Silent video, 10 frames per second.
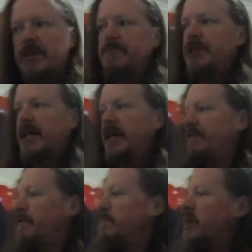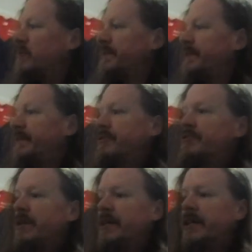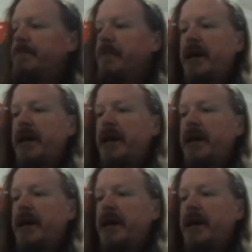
I'm checking in from Melbourne, Australia,